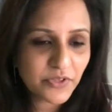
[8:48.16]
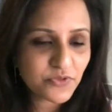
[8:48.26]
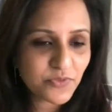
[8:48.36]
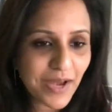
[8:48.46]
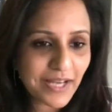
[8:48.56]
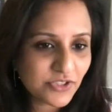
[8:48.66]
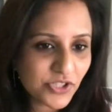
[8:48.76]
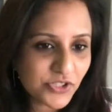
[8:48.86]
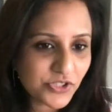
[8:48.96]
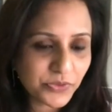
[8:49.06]
strategy
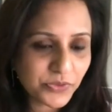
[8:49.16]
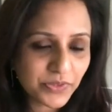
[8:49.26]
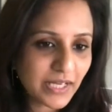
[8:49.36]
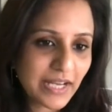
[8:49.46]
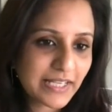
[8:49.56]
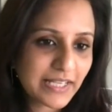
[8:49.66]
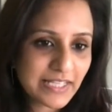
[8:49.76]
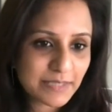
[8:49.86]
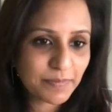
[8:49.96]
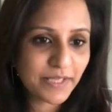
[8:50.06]
to do that. Like,
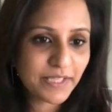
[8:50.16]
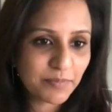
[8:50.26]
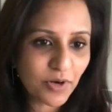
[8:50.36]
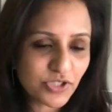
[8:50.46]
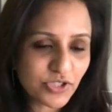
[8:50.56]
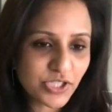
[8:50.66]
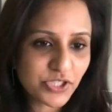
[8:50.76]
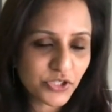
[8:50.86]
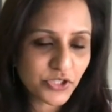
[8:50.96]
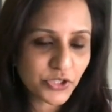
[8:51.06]
let's split the project
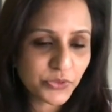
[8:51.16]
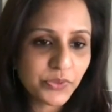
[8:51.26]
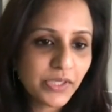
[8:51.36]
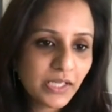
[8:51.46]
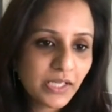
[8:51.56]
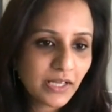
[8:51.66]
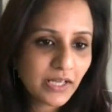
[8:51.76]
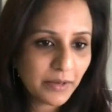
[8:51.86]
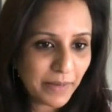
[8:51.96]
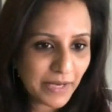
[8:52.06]
into
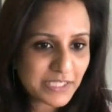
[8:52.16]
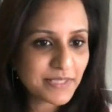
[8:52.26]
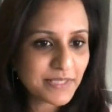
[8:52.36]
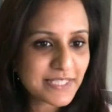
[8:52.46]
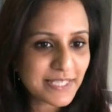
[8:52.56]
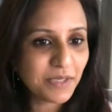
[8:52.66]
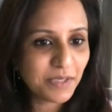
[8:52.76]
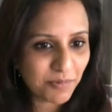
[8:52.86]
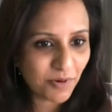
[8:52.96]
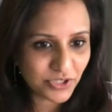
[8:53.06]
multiple
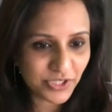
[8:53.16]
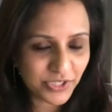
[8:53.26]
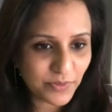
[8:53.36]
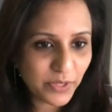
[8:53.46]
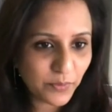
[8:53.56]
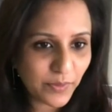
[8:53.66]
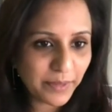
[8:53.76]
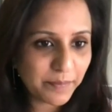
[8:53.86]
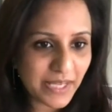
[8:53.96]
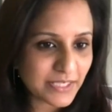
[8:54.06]
simpler projects, right? Why
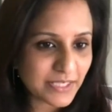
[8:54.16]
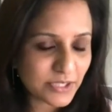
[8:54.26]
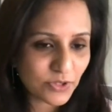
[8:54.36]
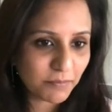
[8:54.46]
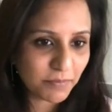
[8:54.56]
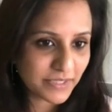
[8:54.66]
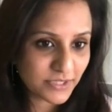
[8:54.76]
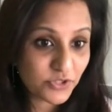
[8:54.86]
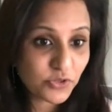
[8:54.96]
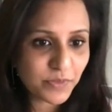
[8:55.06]
make it so complex?
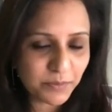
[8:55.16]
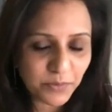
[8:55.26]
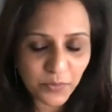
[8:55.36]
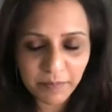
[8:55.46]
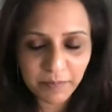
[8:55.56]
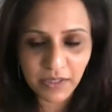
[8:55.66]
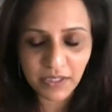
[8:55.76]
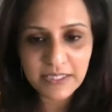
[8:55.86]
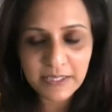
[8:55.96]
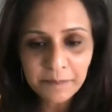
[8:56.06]
There are too many moving
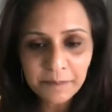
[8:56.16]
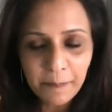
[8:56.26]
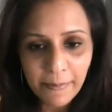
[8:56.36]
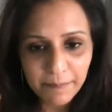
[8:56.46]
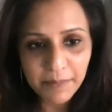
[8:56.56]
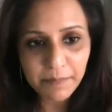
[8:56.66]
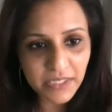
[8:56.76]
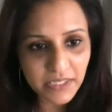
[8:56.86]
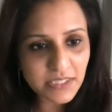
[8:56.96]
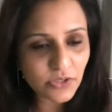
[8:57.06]
parts. But
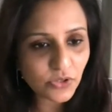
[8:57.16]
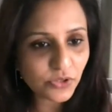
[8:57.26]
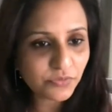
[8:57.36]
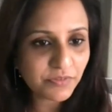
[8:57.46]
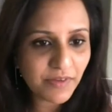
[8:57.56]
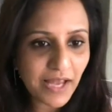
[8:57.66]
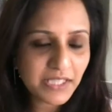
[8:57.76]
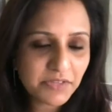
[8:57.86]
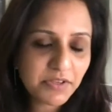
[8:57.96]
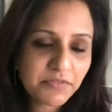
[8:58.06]
because of the fact
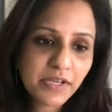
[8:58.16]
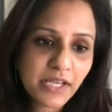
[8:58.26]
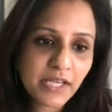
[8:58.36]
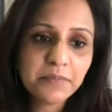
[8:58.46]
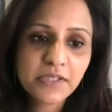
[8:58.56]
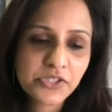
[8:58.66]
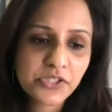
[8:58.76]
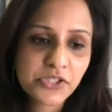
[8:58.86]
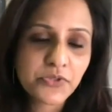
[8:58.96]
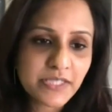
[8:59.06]
that we were able
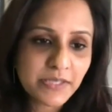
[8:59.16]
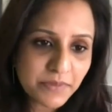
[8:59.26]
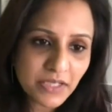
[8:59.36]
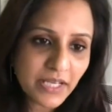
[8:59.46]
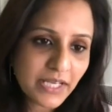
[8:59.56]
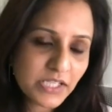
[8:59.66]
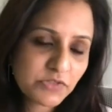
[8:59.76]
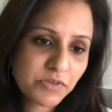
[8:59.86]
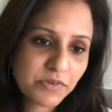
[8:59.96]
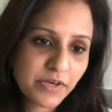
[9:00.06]
to simulate,
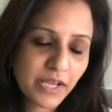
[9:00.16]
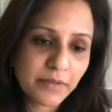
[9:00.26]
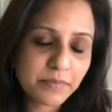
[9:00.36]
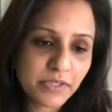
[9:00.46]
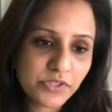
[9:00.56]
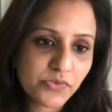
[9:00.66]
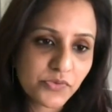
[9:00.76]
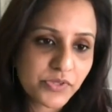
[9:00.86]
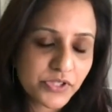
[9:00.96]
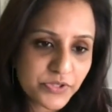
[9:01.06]
we were able to
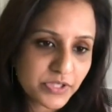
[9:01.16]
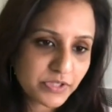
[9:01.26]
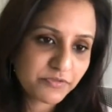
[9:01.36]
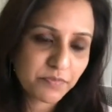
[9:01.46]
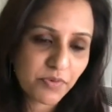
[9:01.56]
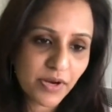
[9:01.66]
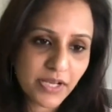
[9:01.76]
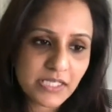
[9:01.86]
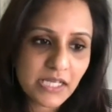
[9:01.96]
reduce our footprint,